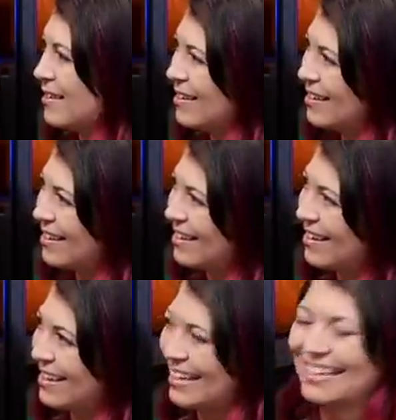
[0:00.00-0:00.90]

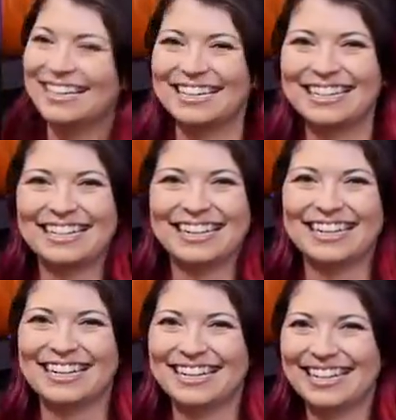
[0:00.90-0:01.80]

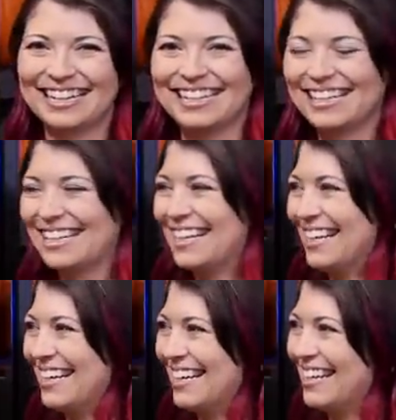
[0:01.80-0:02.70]

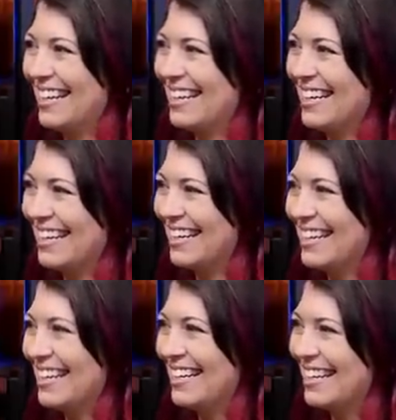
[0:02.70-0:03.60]

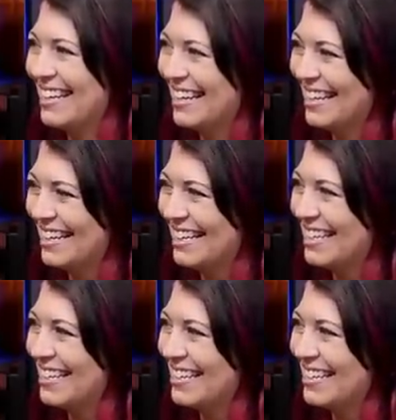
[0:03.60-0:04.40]
This person isn't speaking.